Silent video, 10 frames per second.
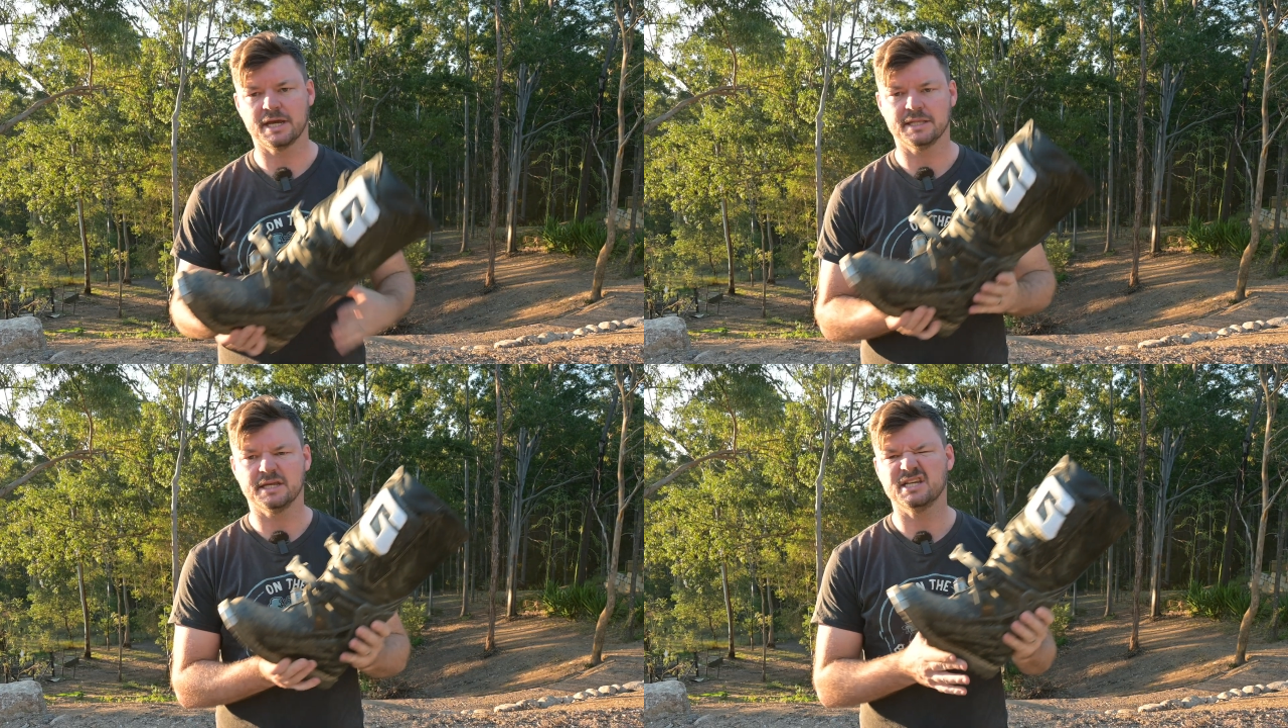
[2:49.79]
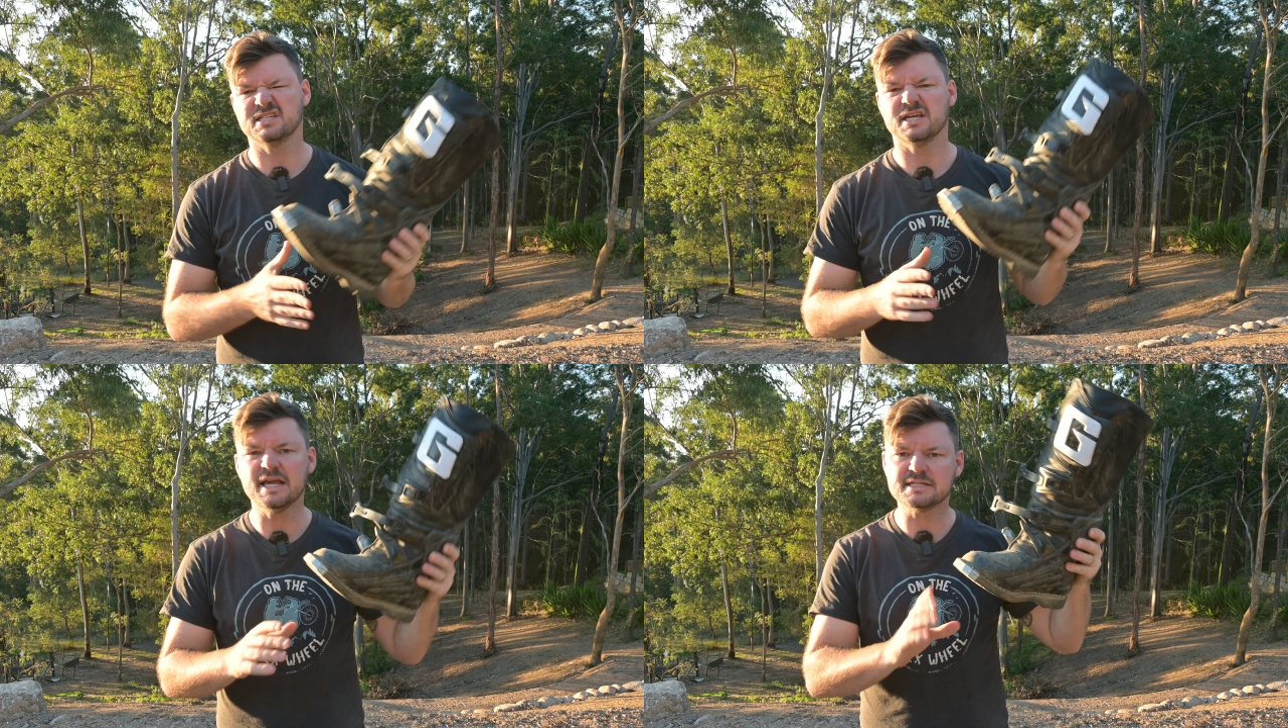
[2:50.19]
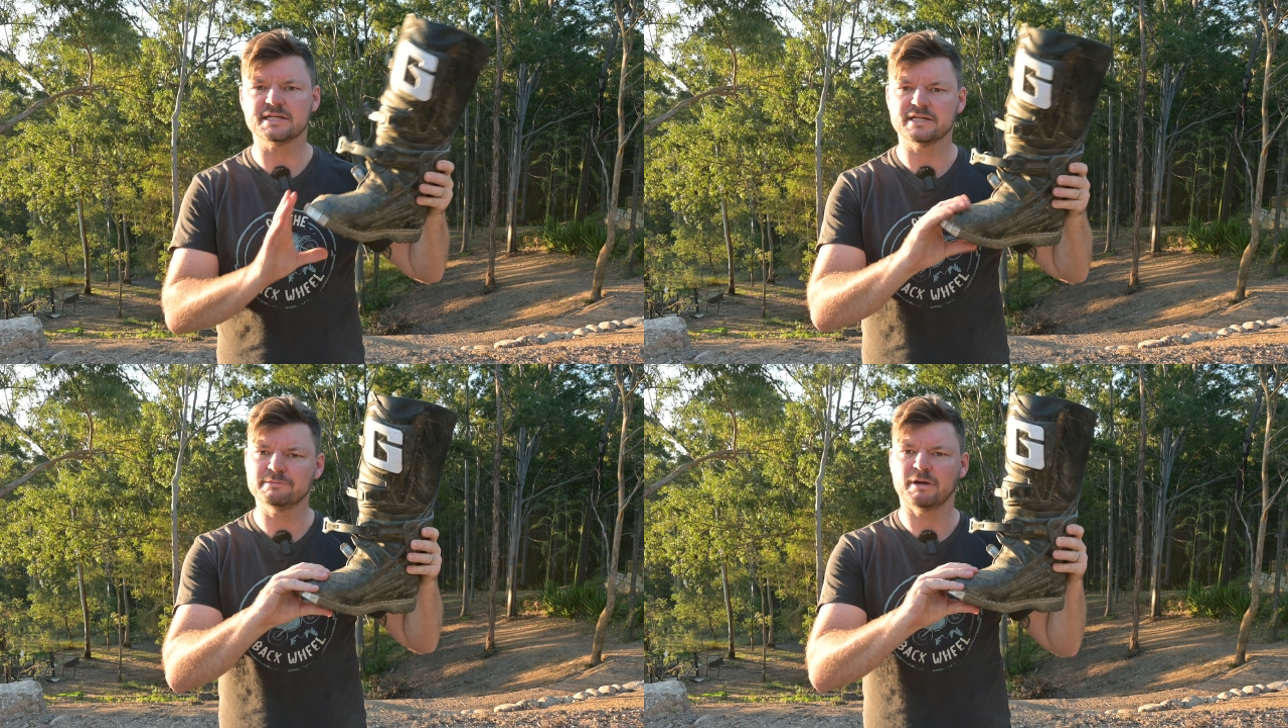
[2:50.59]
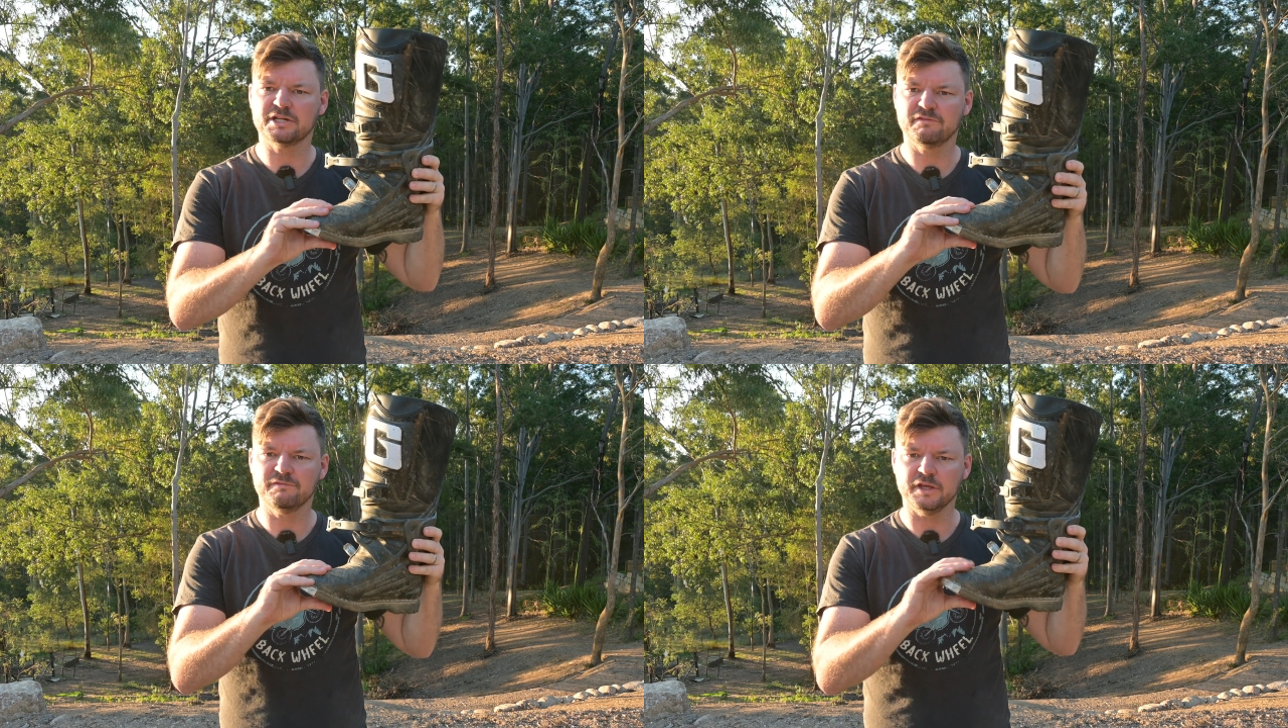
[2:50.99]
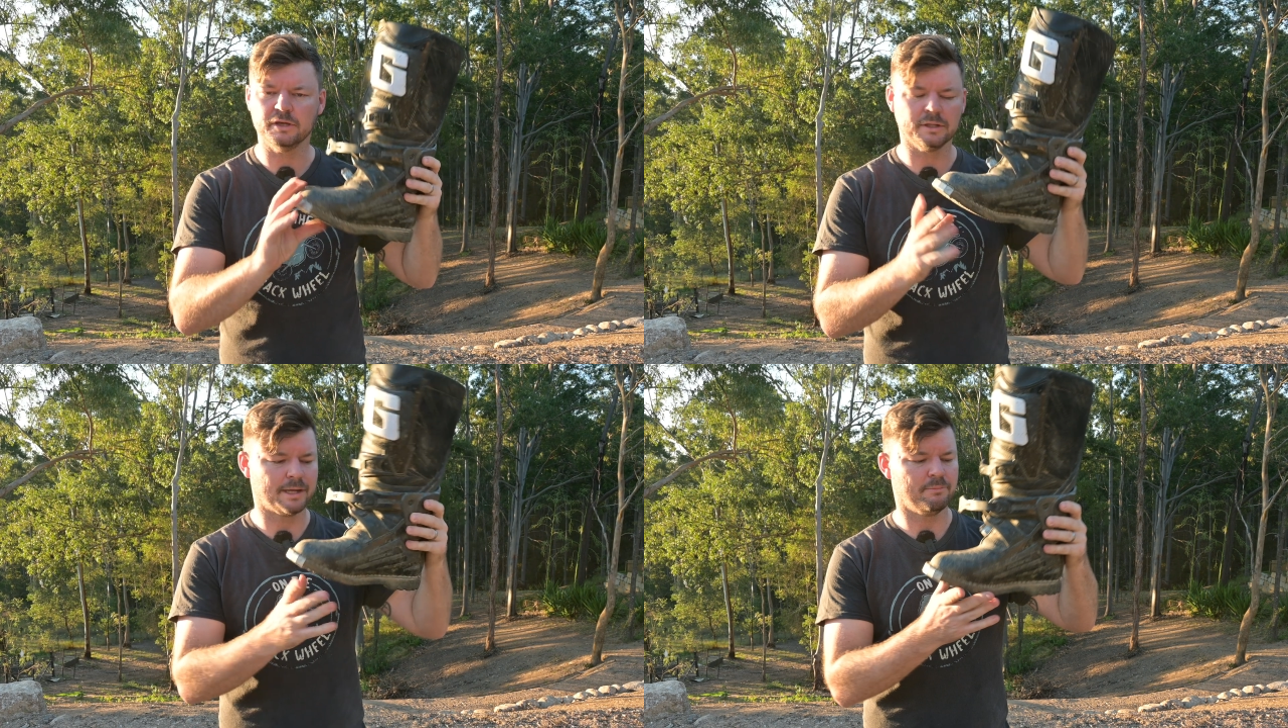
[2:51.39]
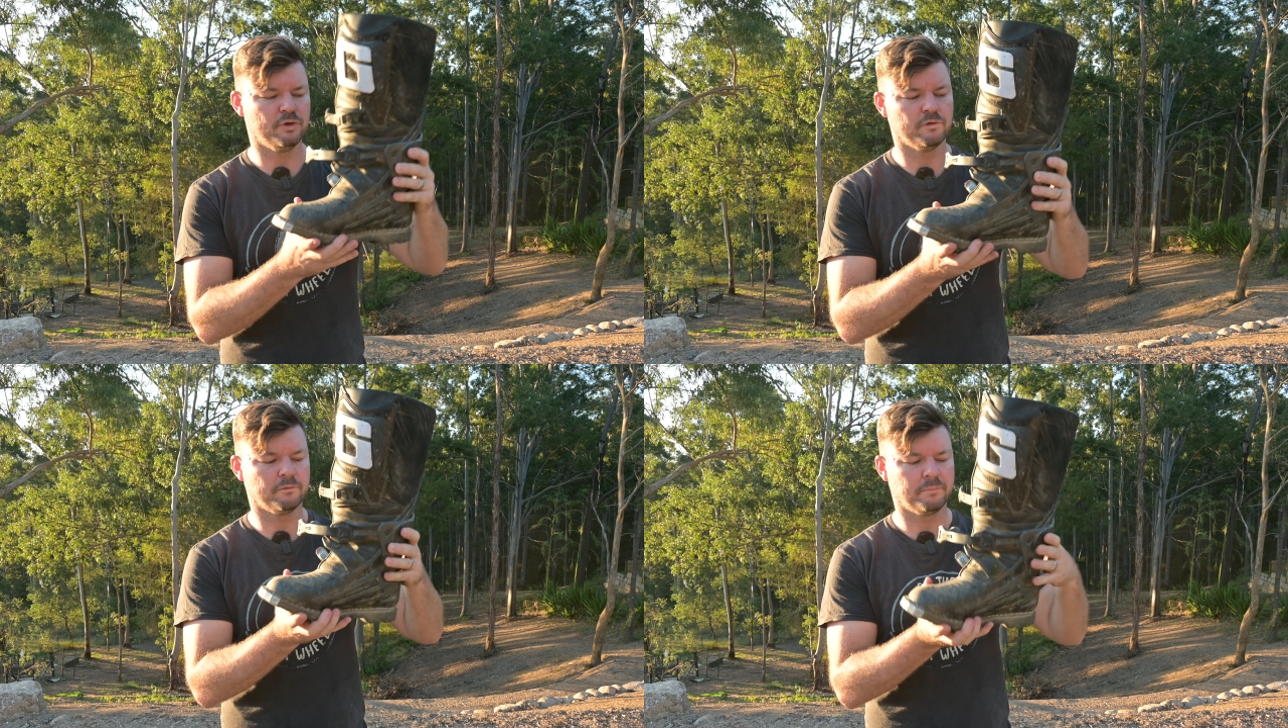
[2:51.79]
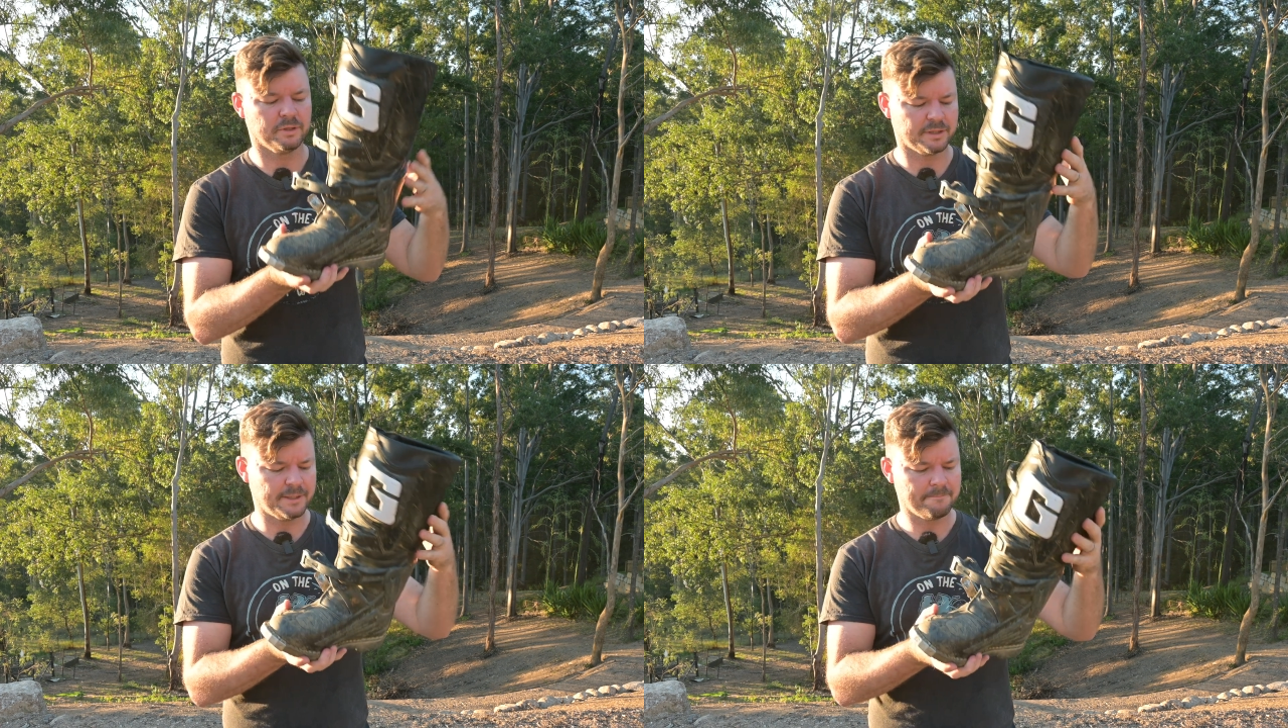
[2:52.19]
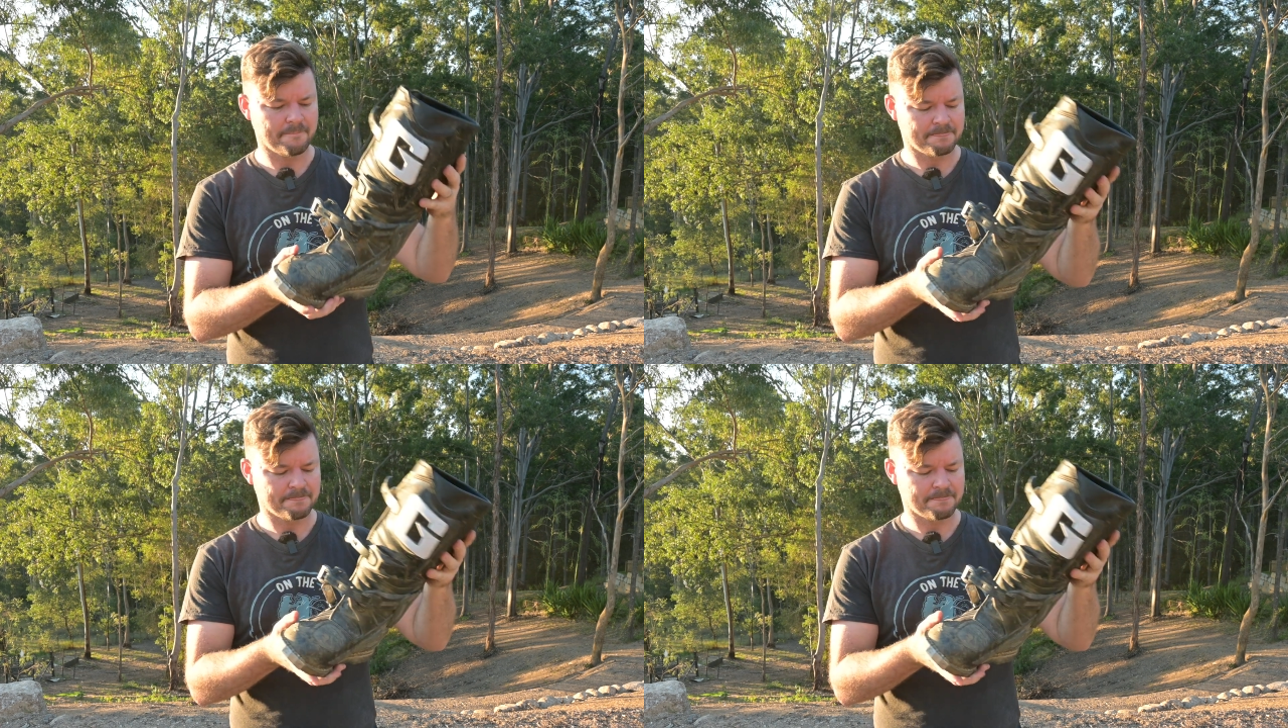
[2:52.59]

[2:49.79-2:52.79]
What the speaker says: and there just isn't as much feel and maneuverability.